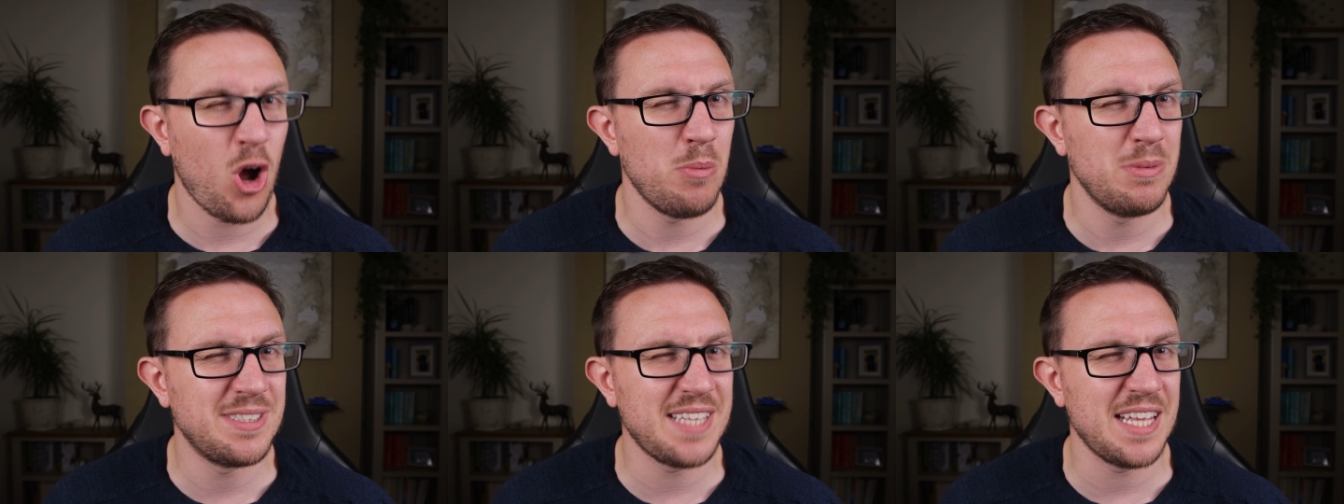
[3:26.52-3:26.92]

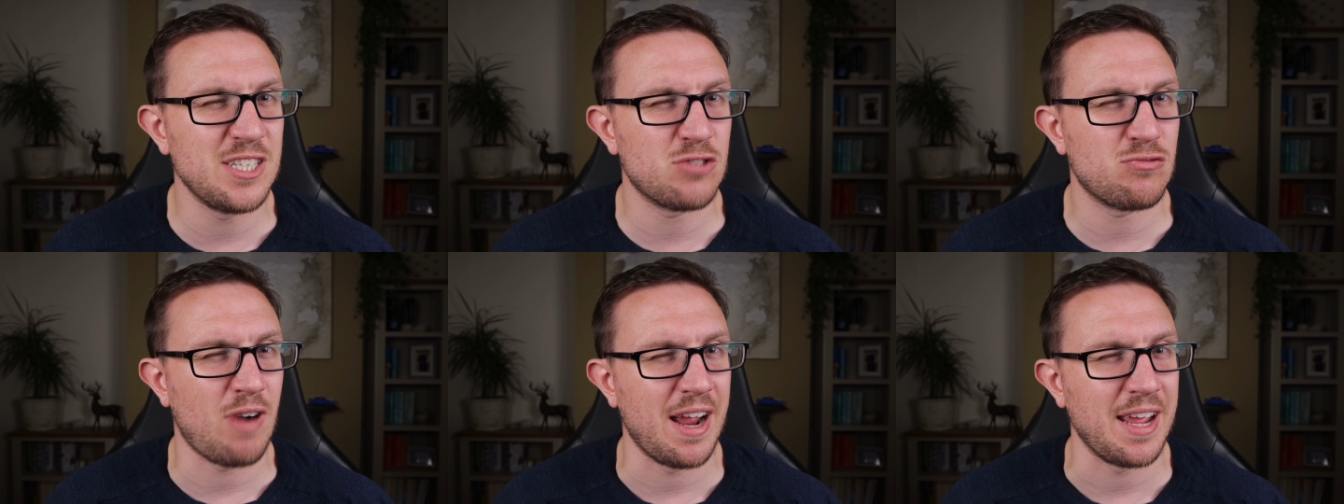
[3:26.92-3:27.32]
Common
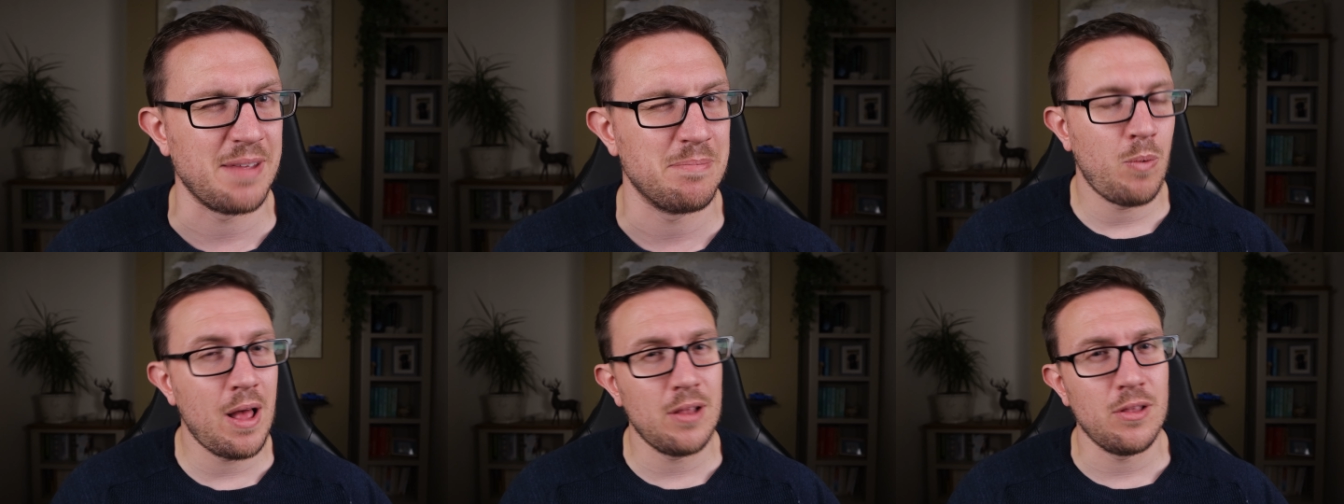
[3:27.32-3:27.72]
sense,
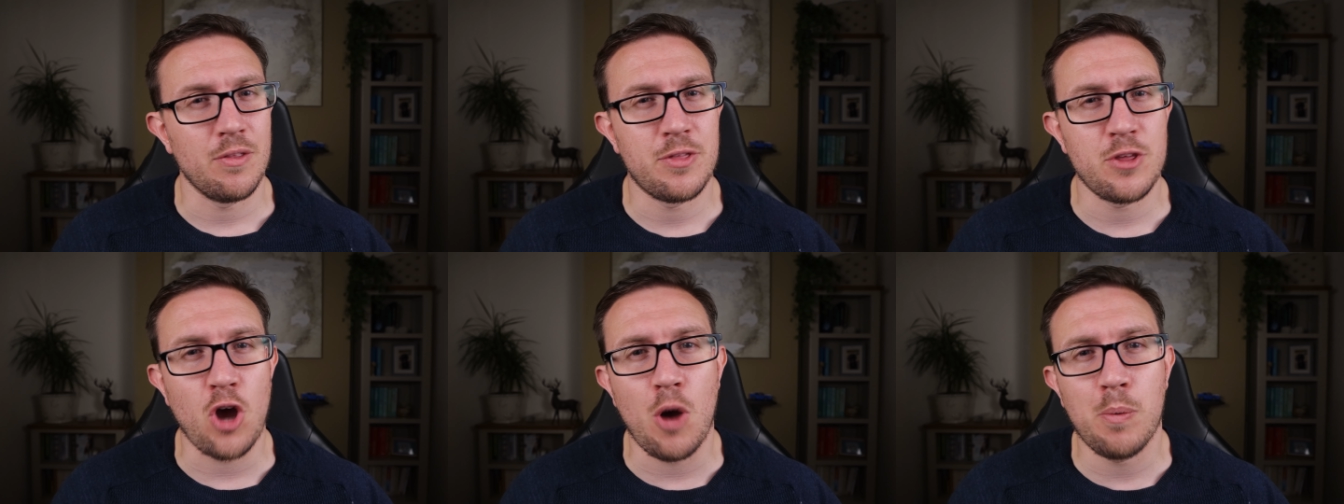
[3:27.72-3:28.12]
right? Well,
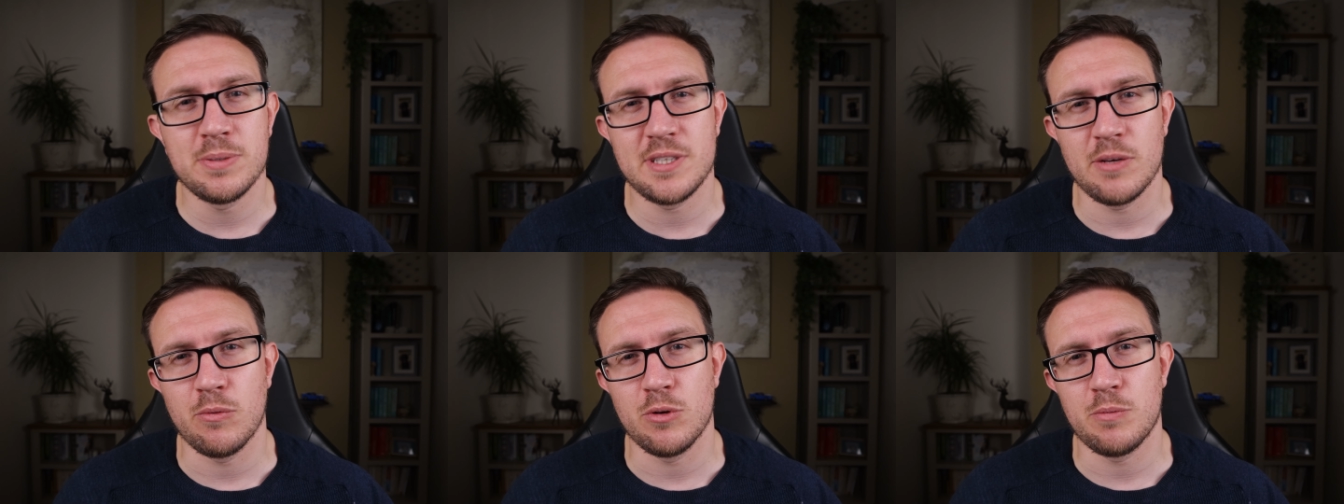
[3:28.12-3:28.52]
the
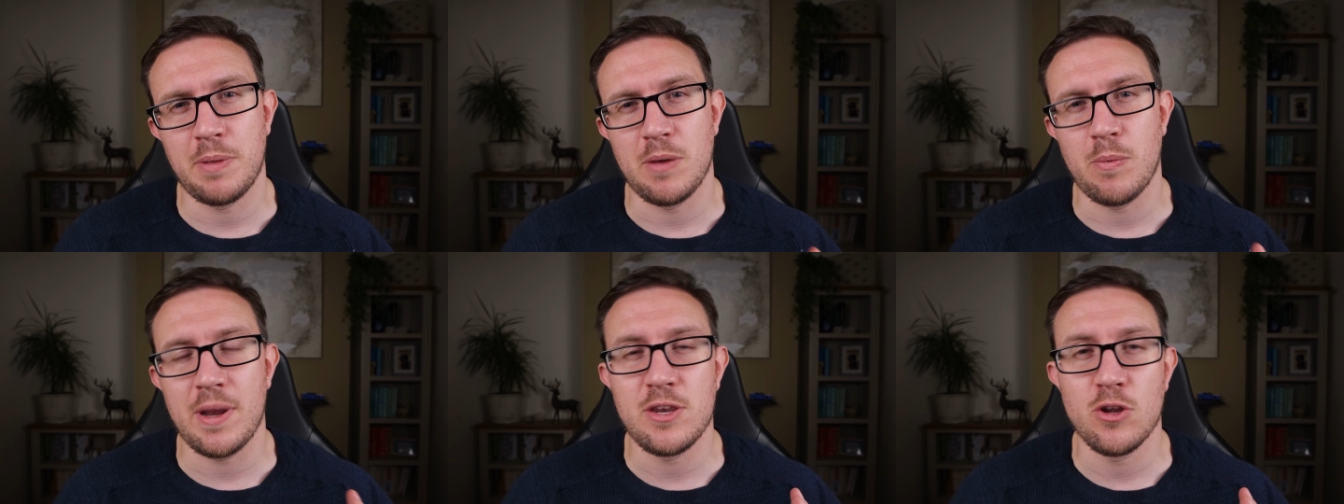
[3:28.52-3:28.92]
opposite would
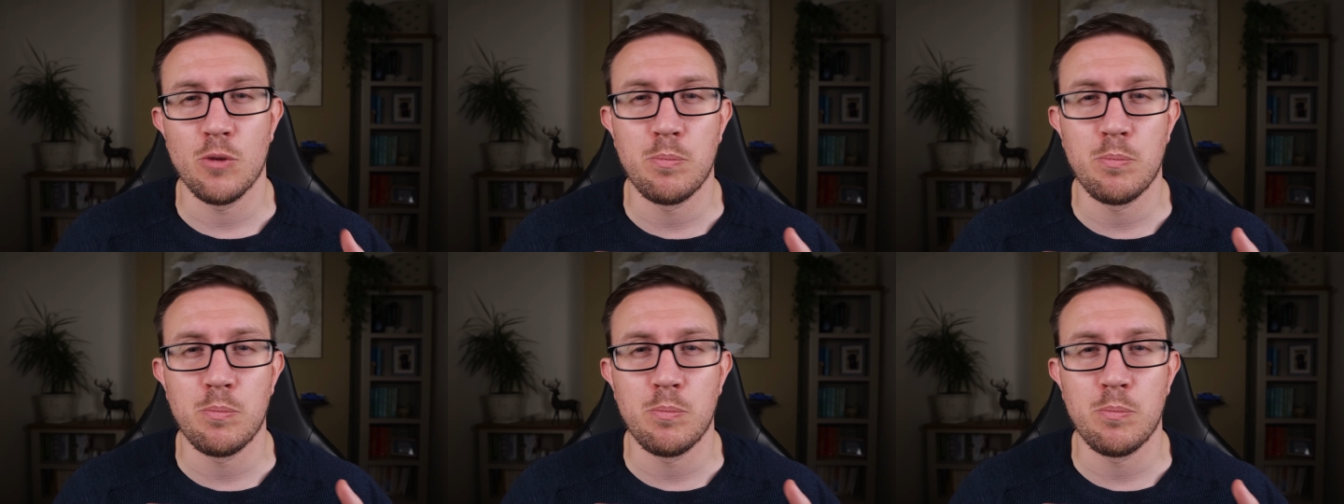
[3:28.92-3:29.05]
be when